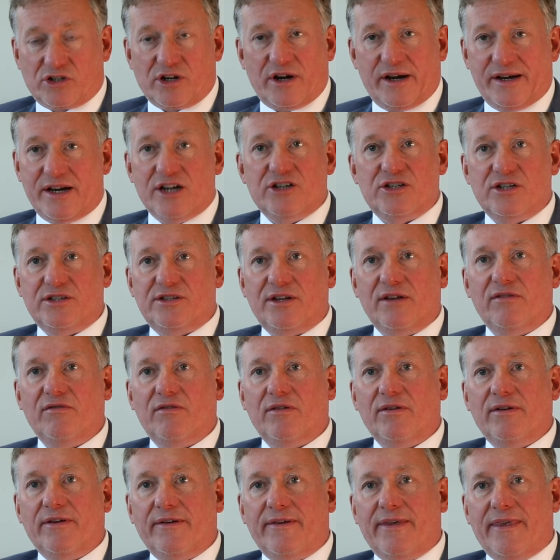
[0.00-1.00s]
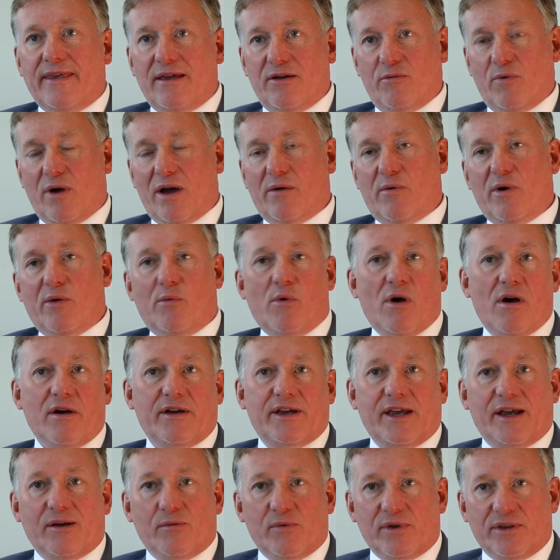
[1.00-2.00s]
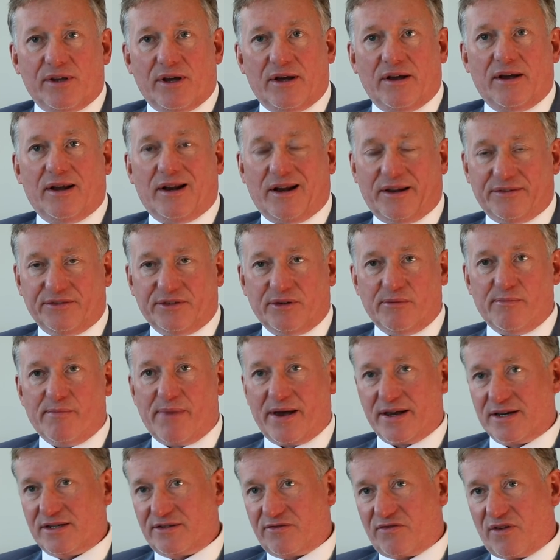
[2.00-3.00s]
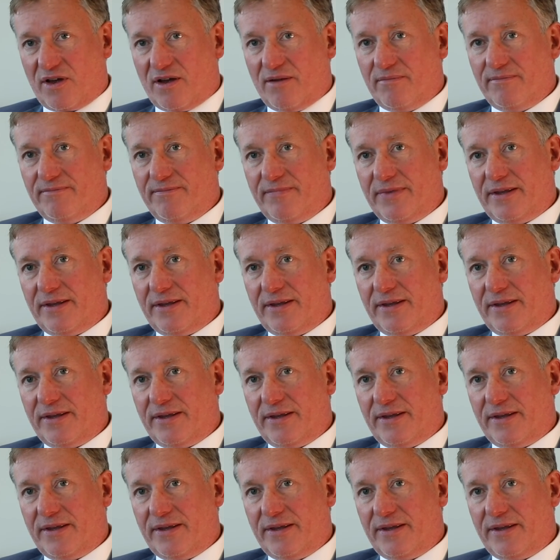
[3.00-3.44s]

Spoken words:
initiative where we're working with a London-based firm